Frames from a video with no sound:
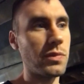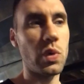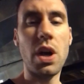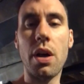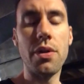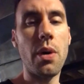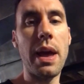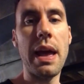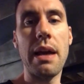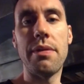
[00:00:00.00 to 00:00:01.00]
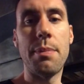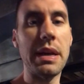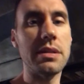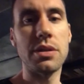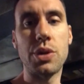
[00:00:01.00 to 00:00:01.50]
we all don't have the
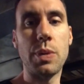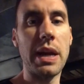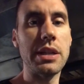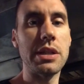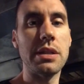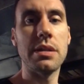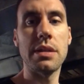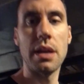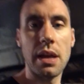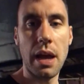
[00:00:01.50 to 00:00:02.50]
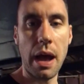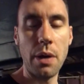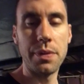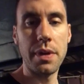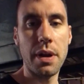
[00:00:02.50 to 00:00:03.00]
best situations
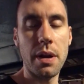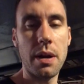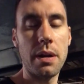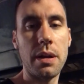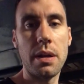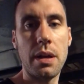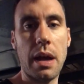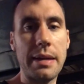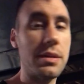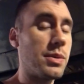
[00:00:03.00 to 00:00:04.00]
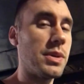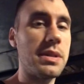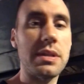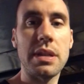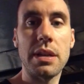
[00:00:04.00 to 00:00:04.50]
out there. I just
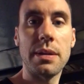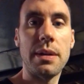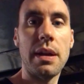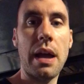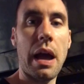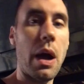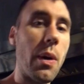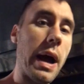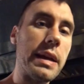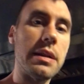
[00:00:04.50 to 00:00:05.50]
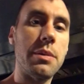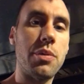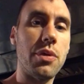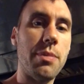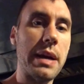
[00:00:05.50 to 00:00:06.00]
want to see how I can
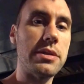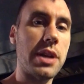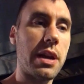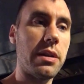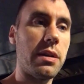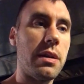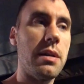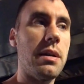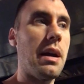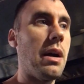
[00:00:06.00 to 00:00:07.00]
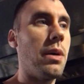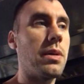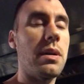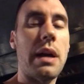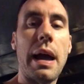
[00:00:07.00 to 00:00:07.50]
improve my channel,
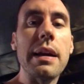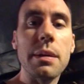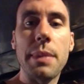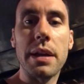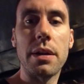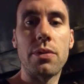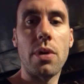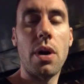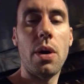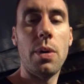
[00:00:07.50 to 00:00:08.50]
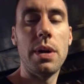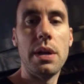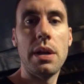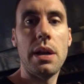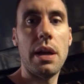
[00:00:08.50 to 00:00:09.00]
how I can make it grow.
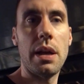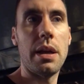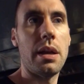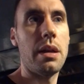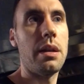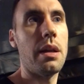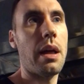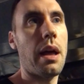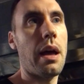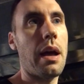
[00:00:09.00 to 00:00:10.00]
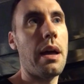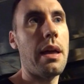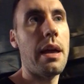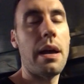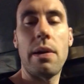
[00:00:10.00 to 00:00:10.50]
And
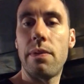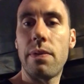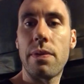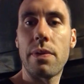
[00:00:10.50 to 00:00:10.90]
I have,